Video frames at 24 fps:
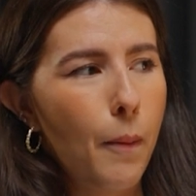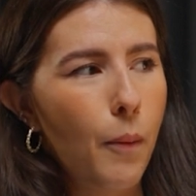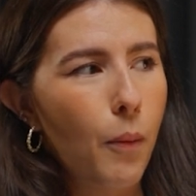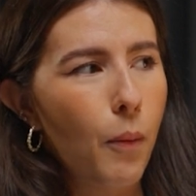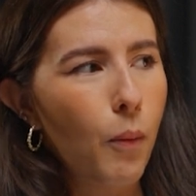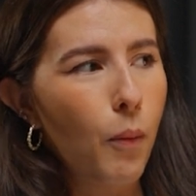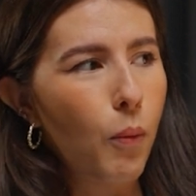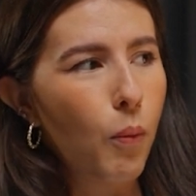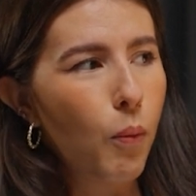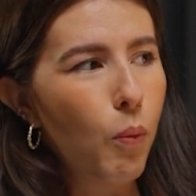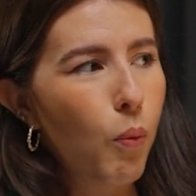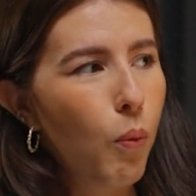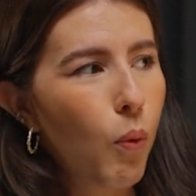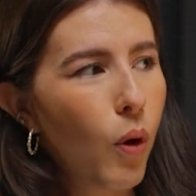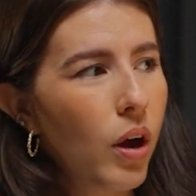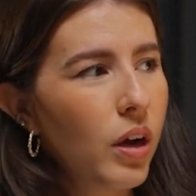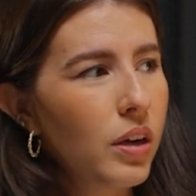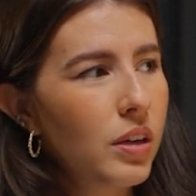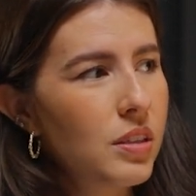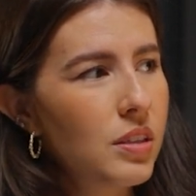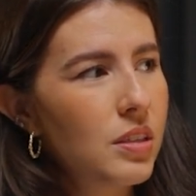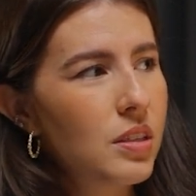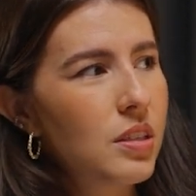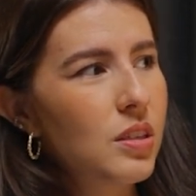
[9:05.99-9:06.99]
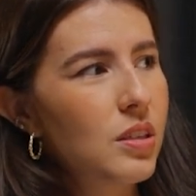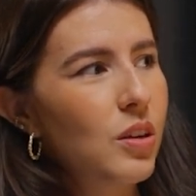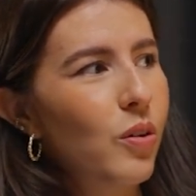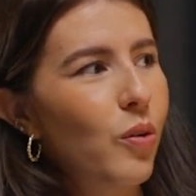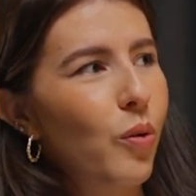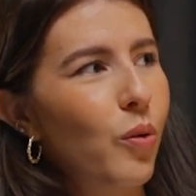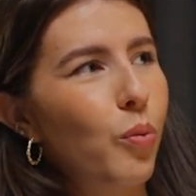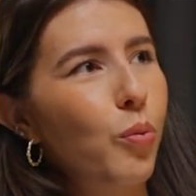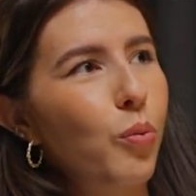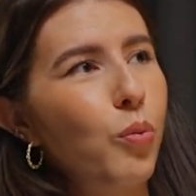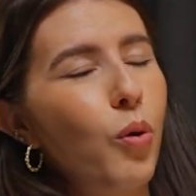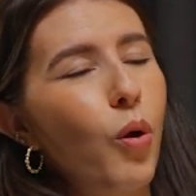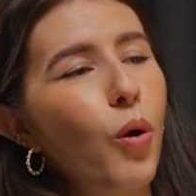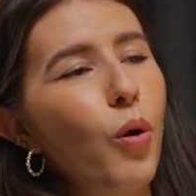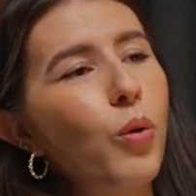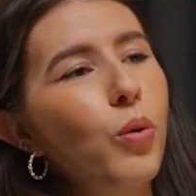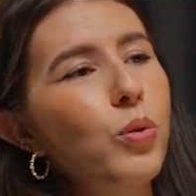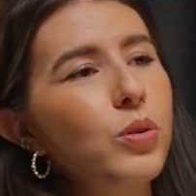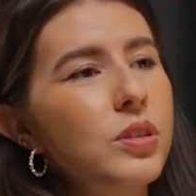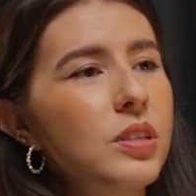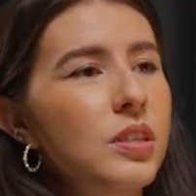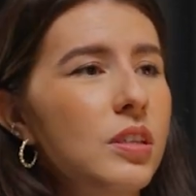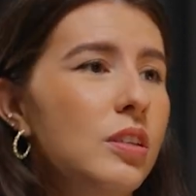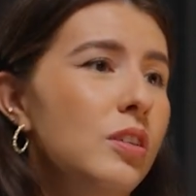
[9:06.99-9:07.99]
What
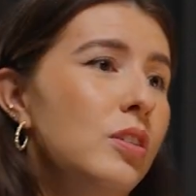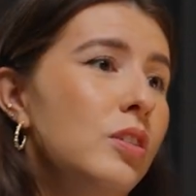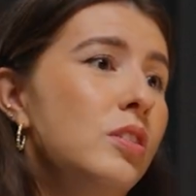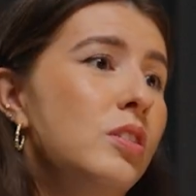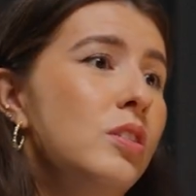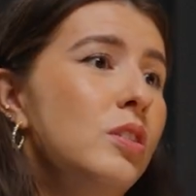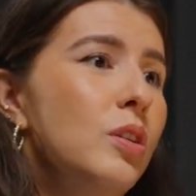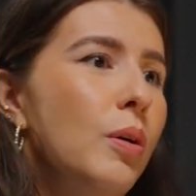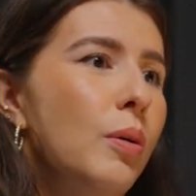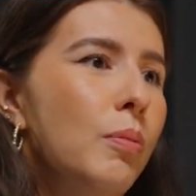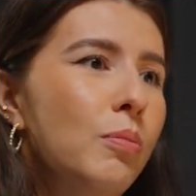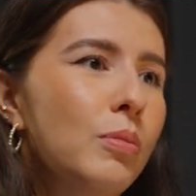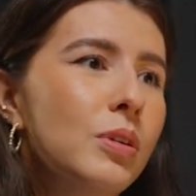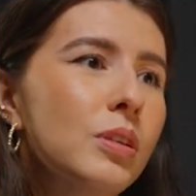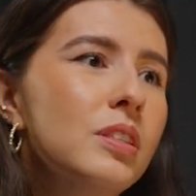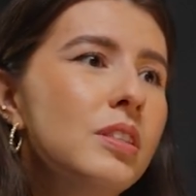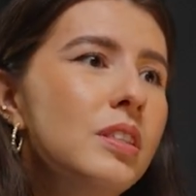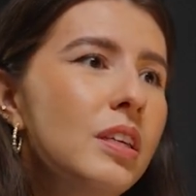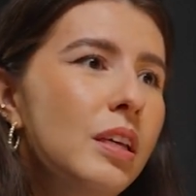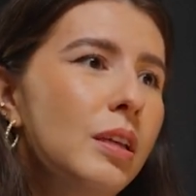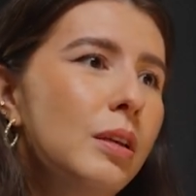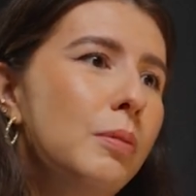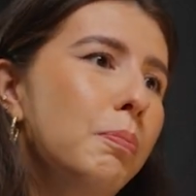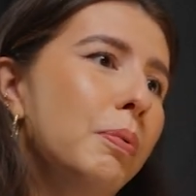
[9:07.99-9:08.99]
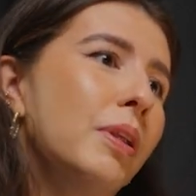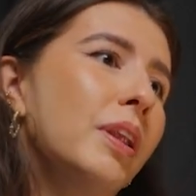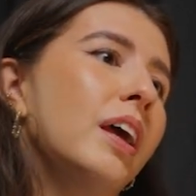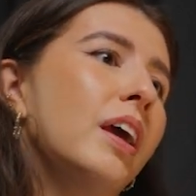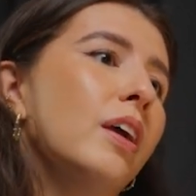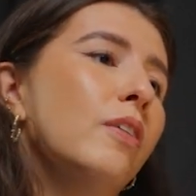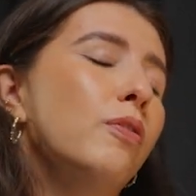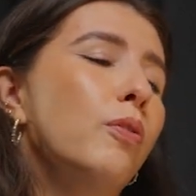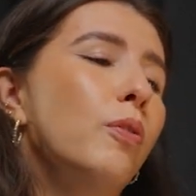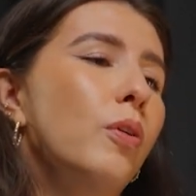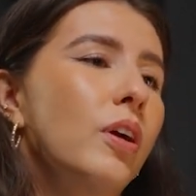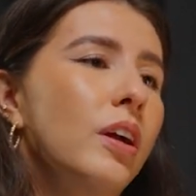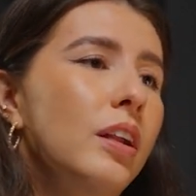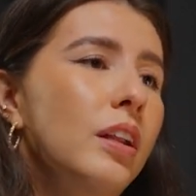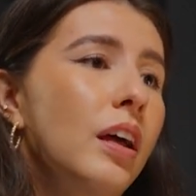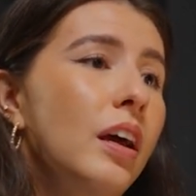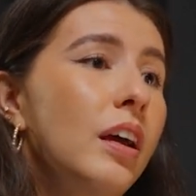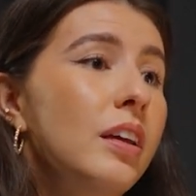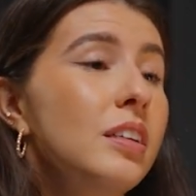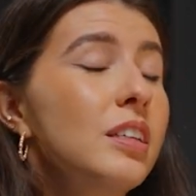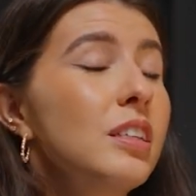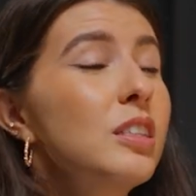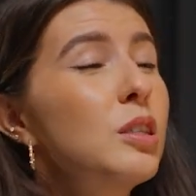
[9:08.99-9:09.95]
role does Mazid play for a client,